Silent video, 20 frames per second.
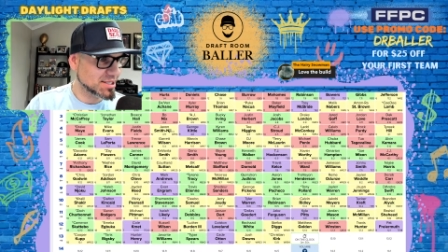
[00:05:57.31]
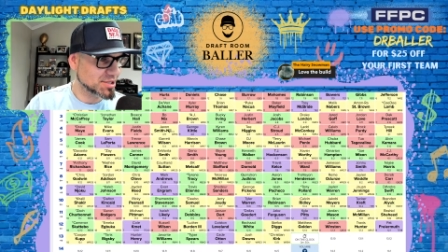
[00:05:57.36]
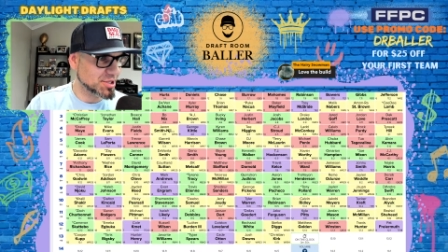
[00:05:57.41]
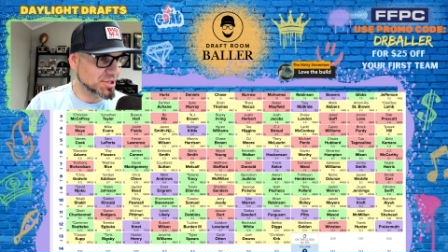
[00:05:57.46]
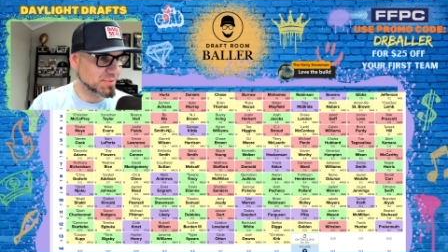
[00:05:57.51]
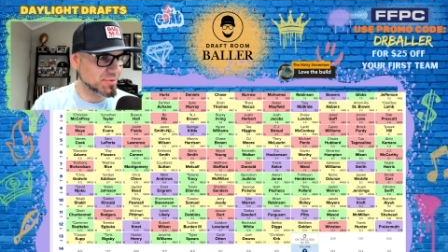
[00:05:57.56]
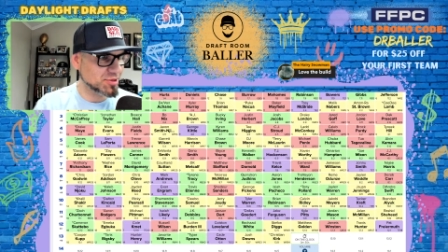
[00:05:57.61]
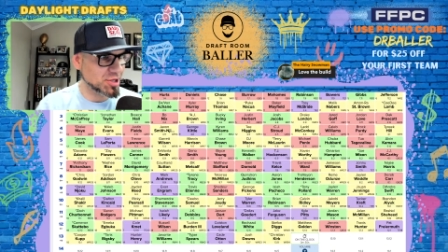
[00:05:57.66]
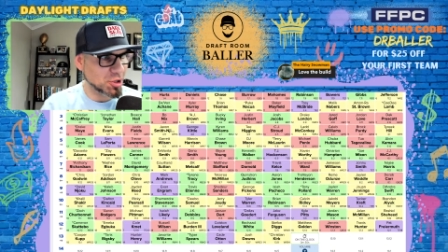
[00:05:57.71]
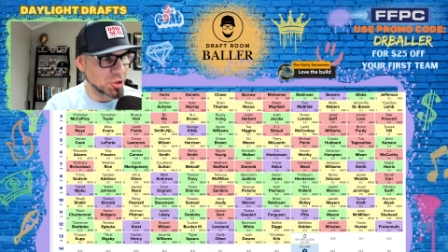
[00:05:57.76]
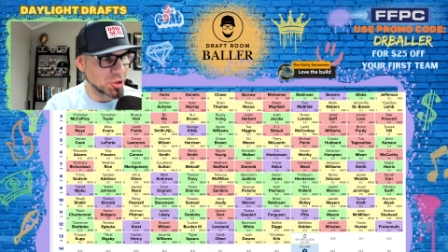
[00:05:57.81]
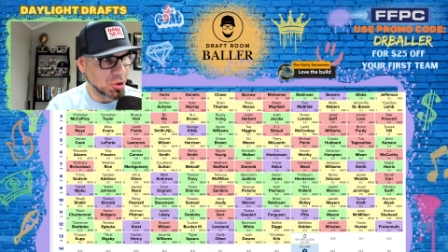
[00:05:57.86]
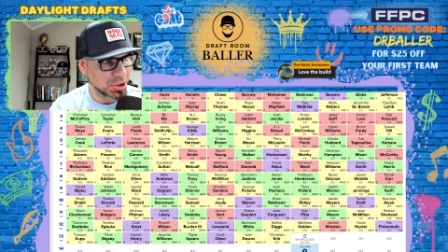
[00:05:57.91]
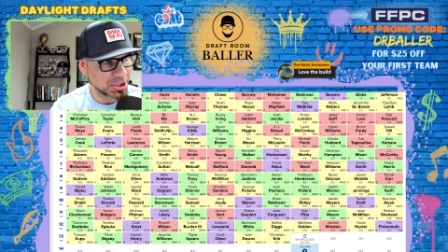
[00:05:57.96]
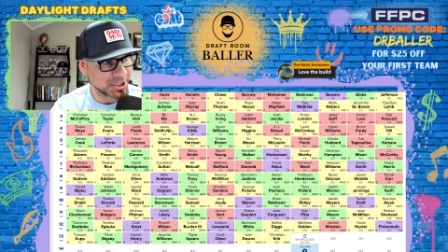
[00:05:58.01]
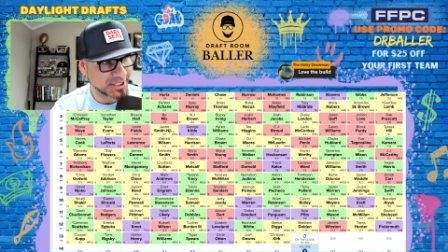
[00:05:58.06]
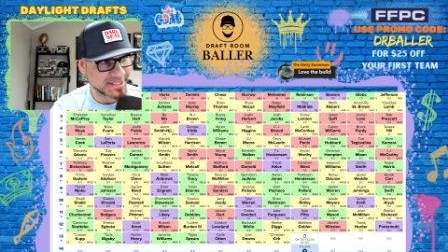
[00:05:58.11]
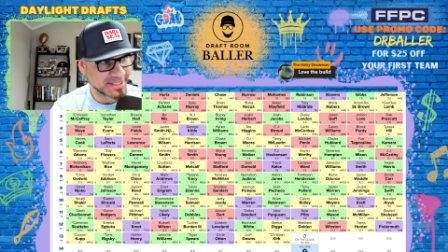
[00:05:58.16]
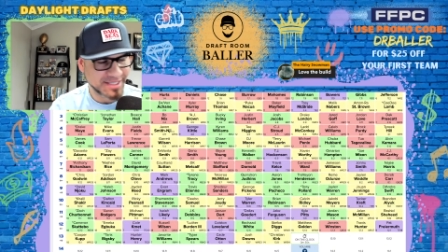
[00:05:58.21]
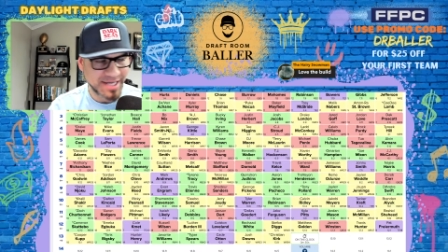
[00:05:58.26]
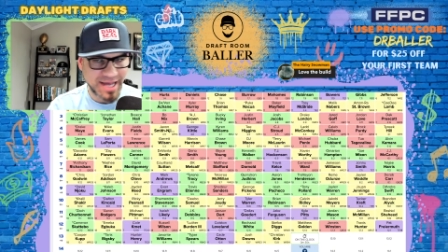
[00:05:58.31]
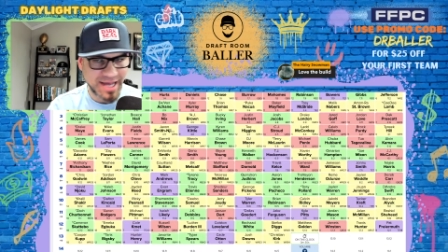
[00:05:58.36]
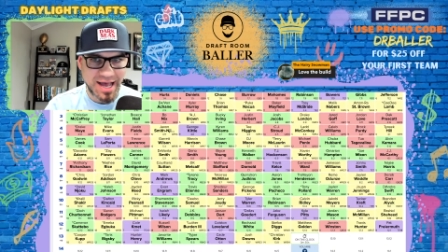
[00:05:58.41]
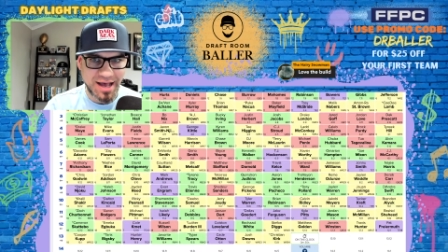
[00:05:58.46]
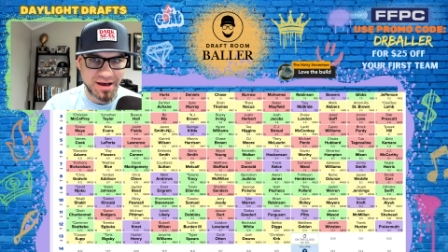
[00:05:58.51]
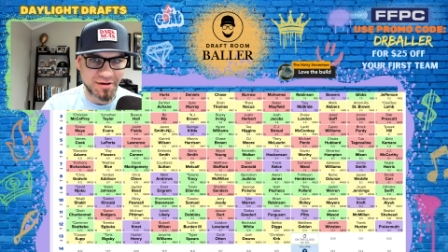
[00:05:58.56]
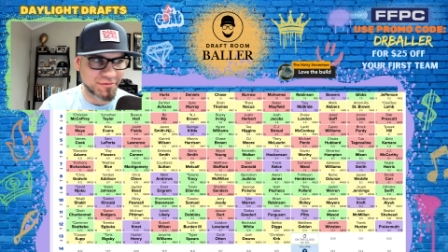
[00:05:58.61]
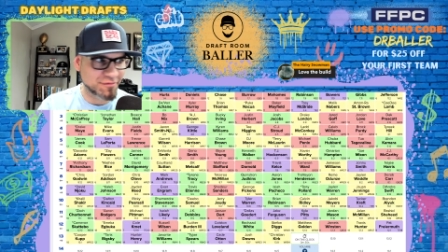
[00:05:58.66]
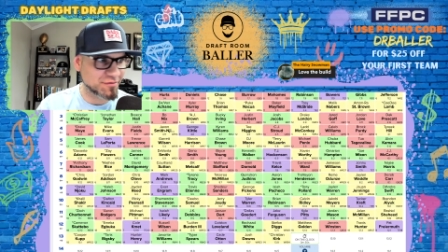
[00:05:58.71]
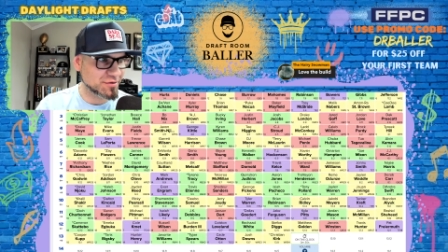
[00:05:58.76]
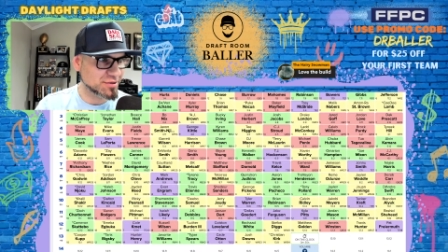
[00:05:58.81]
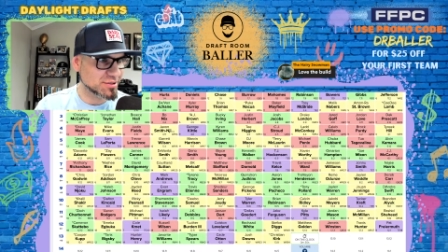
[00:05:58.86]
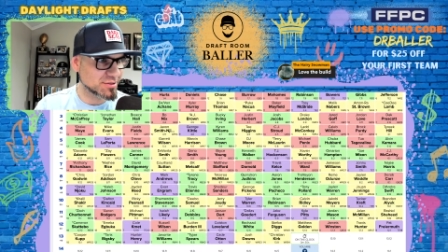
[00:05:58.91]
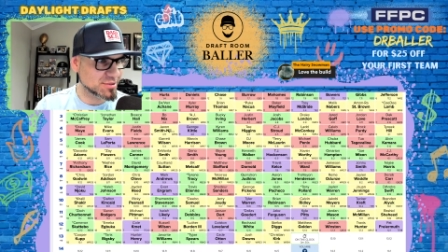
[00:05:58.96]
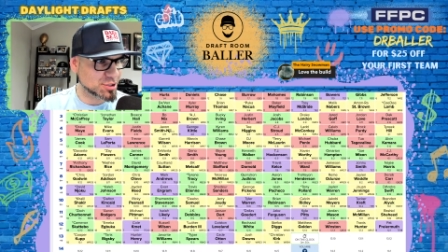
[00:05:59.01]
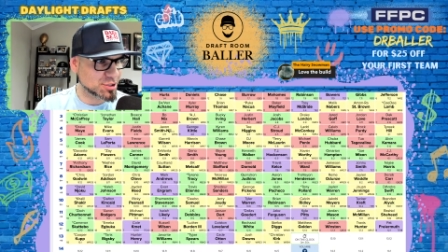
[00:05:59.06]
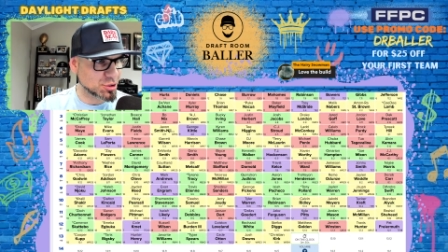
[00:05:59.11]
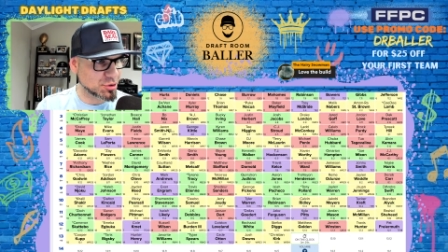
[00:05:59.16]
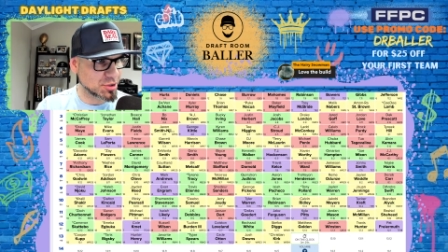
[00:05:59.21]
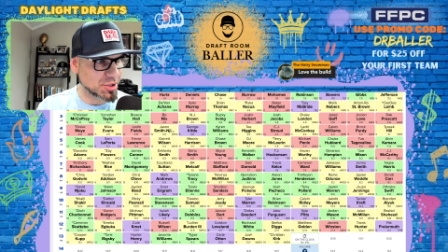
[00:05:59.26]
The goal is to have
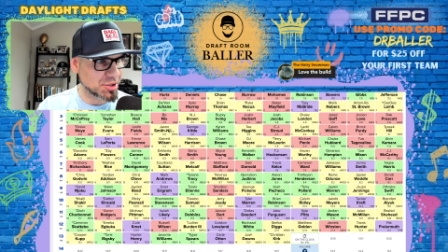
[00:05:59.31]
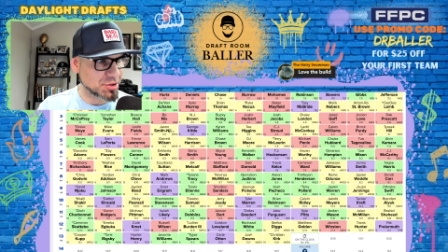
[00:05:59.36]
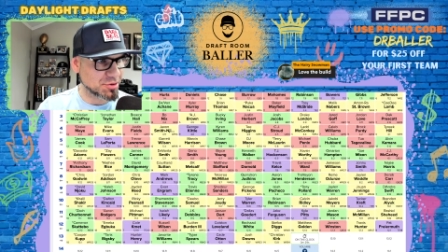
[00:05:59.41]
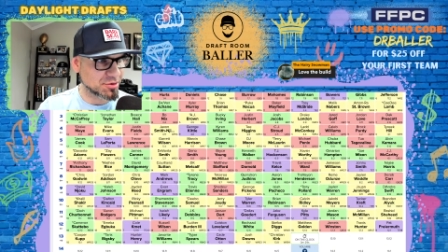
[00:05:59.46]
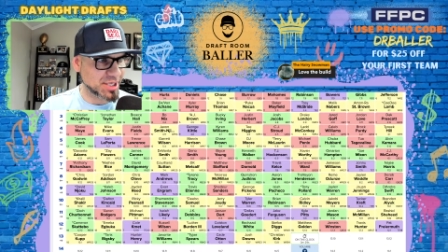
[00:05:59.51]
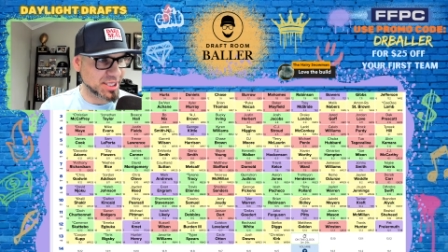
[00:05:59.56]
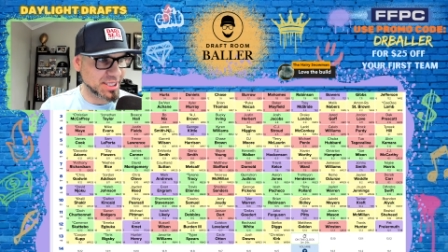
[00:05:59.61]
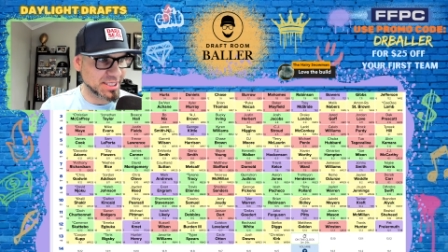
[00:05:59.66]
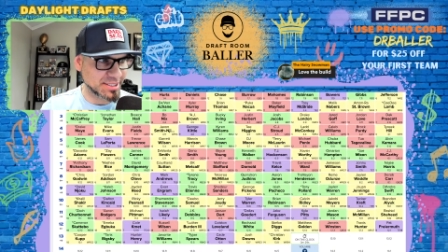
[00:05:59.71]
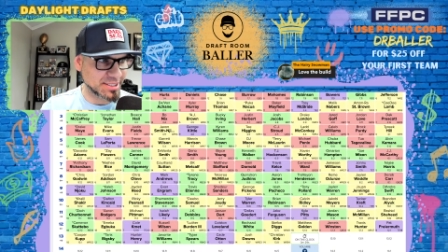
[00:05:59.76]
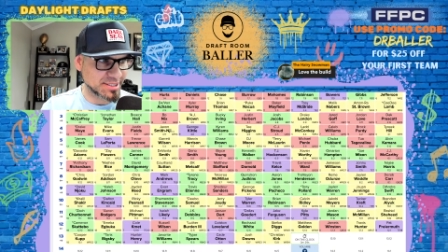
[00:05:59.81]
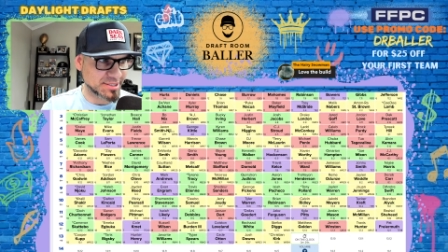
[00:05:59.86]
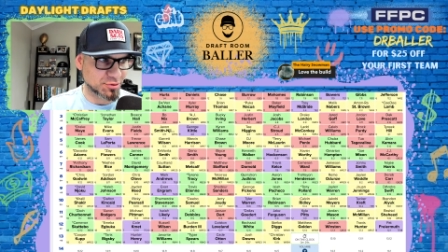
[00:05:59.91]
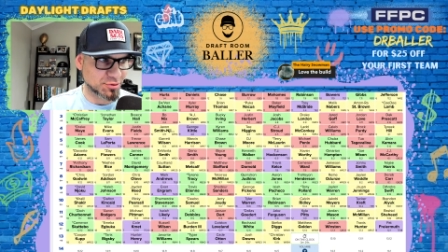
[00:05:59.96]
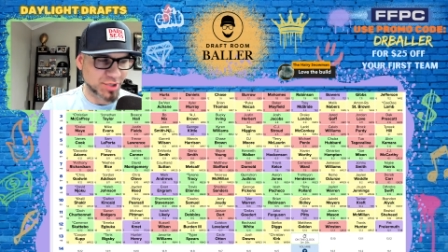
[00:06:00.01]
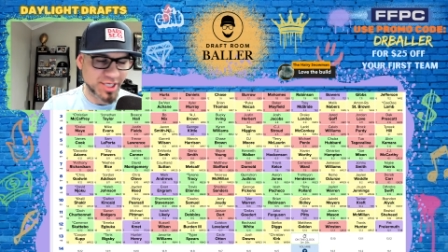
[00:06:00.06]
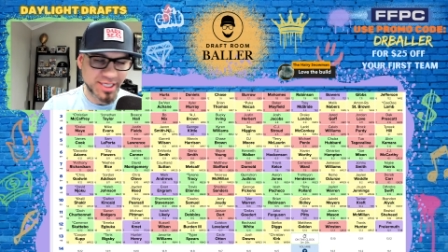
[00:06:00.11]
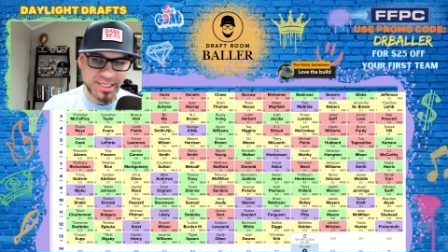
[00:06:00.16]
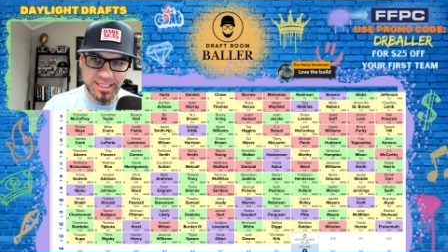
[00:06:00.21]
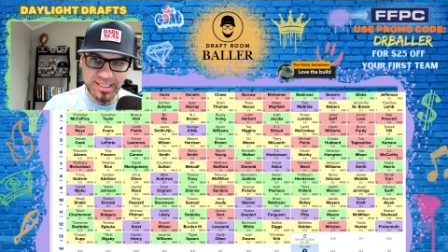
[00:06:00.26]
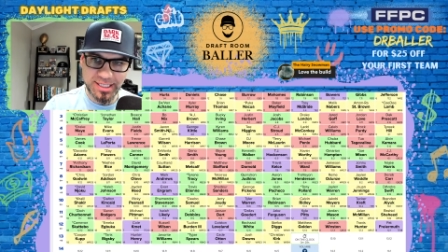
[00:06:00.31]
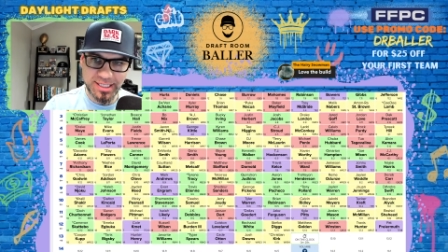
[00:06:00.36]
2 or 3 of these a week.